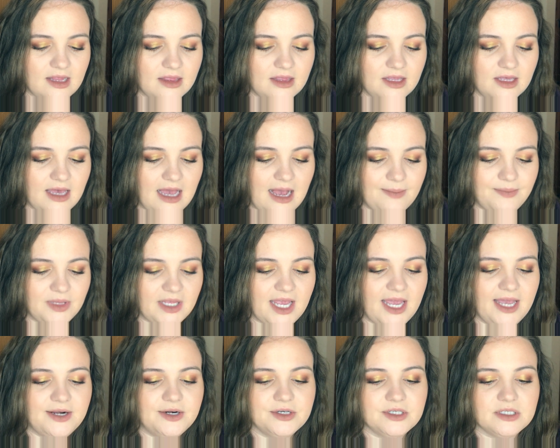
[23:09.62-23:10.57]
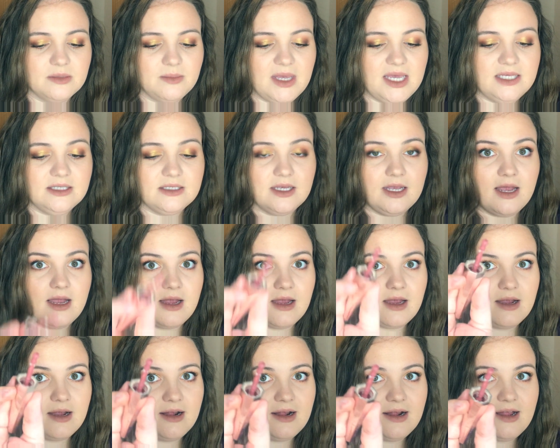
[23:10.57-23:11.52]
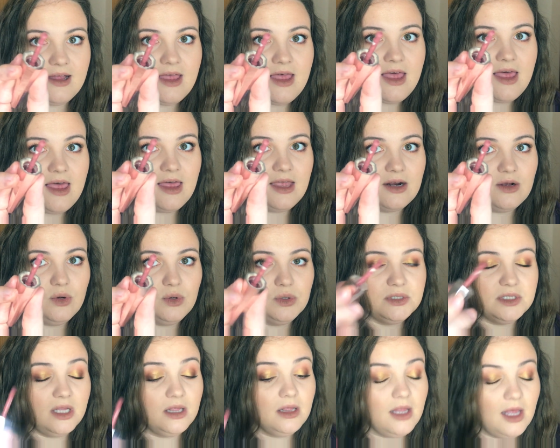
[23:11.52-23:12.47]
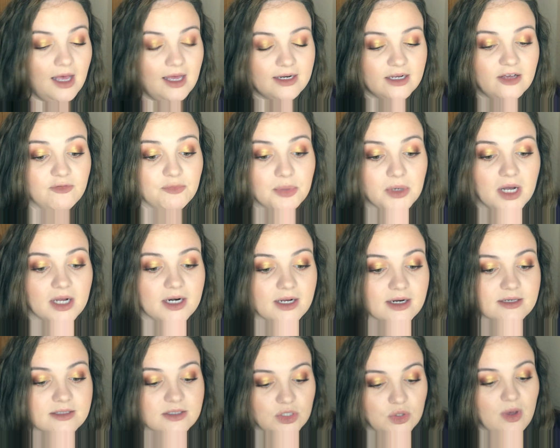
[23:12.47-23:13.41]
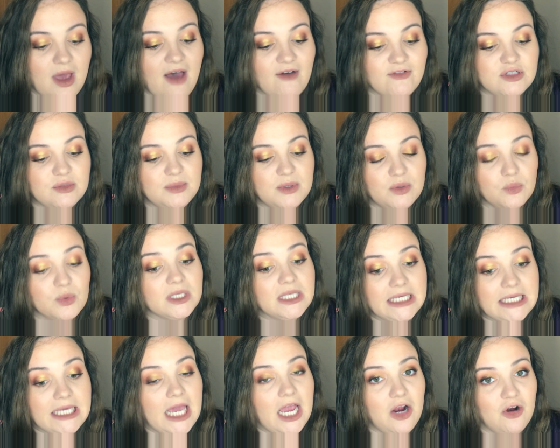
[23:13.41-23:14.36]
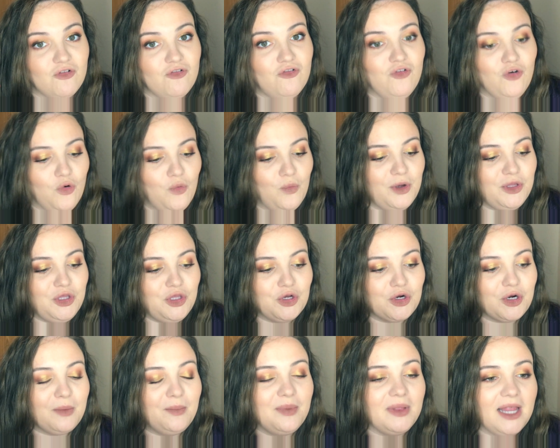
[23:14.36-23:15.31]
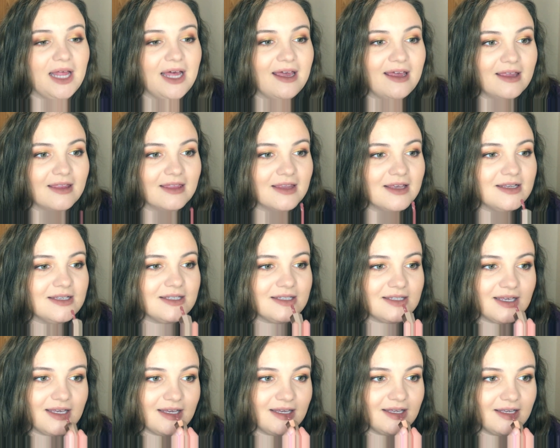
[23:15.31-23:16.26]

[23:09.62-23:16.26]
The applicator is amazing. It holds a lot of product, so you have to be really careful when you're applying this.